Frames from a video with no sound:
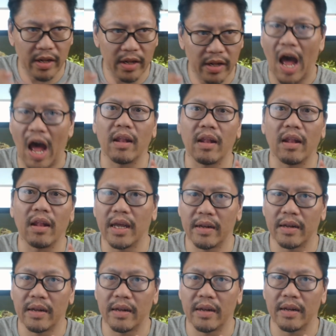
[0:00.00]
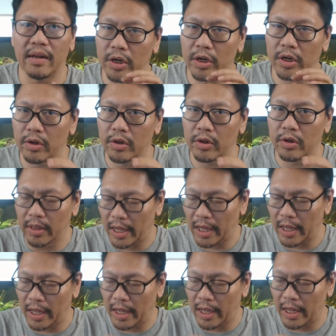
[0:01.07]
dialing in when you're doing
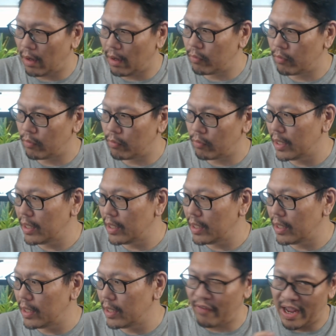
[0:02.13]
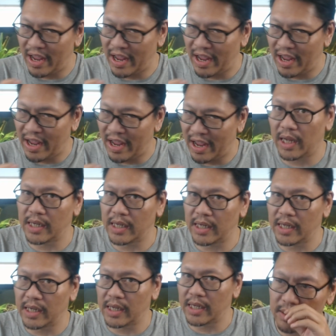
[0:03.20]
like really advanced
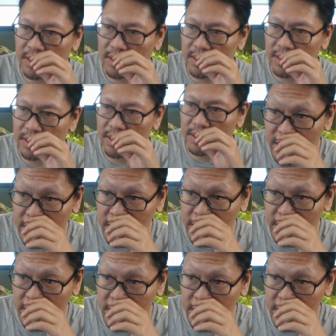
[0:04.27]
fertilization.